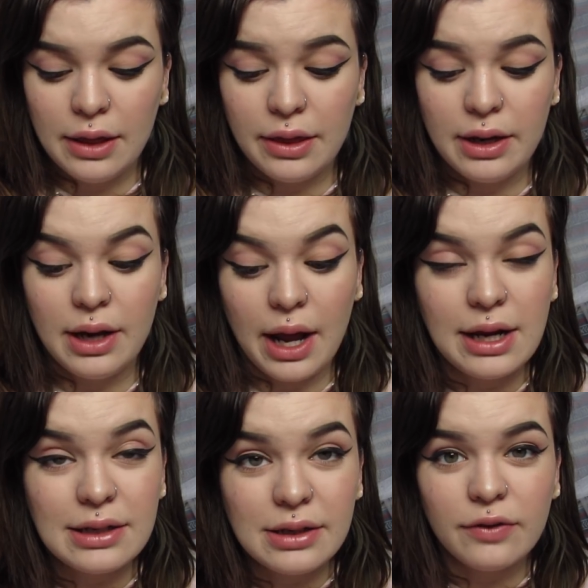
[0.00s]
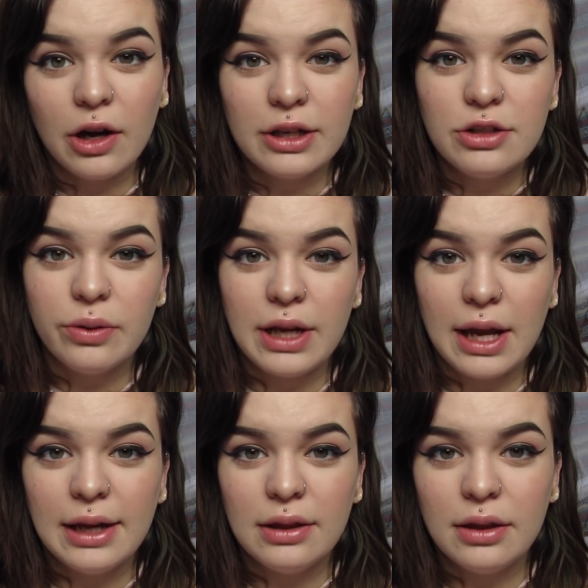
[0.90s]
the night of August
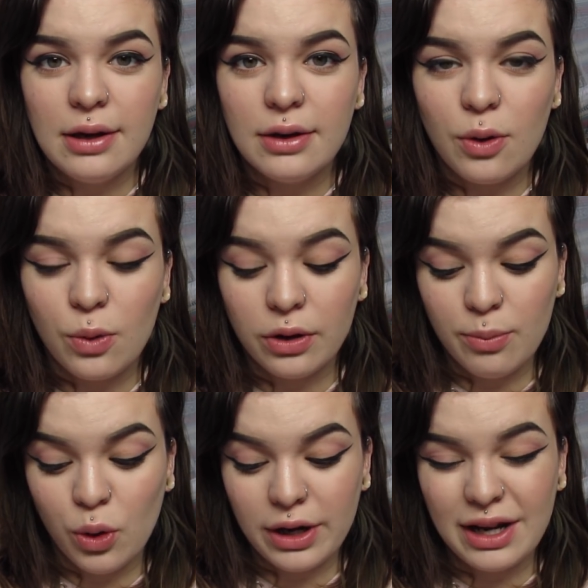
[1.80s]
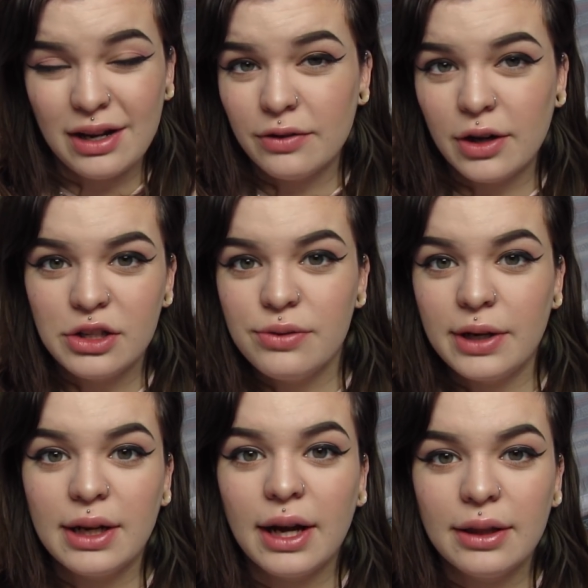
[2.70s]
twenty-eighth or the morning of August
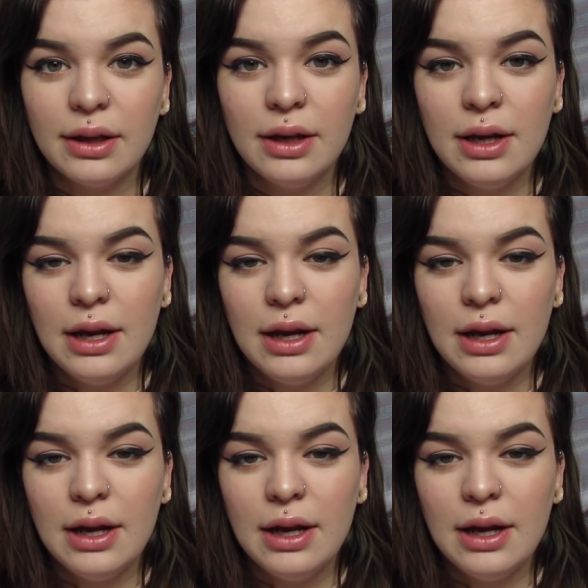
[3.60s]
twenty-ninth.